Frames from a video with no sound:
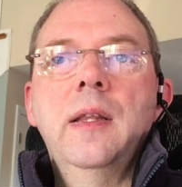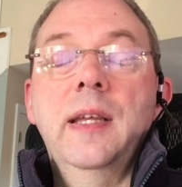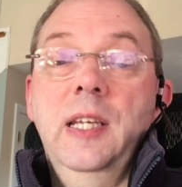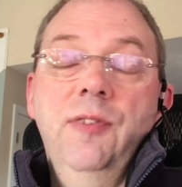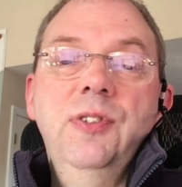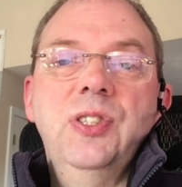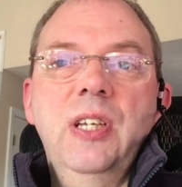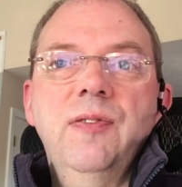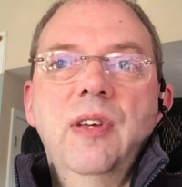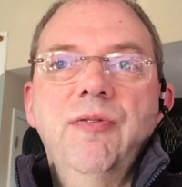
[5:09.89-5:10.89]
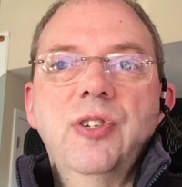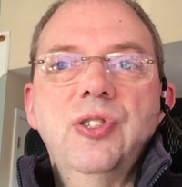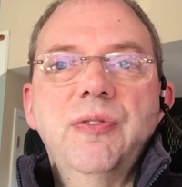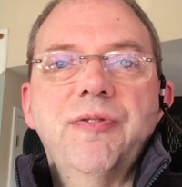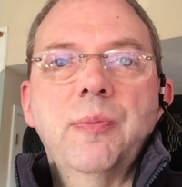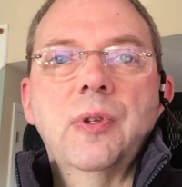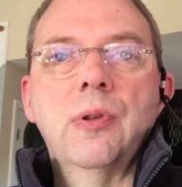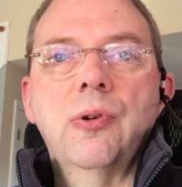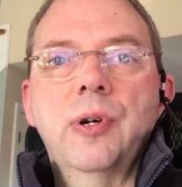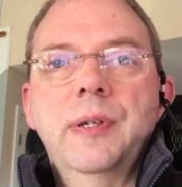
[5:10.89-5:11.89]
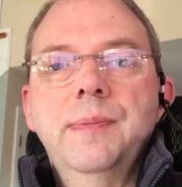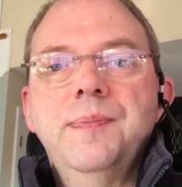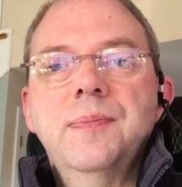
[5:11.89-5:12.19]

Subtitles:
that he received a vision from the Lord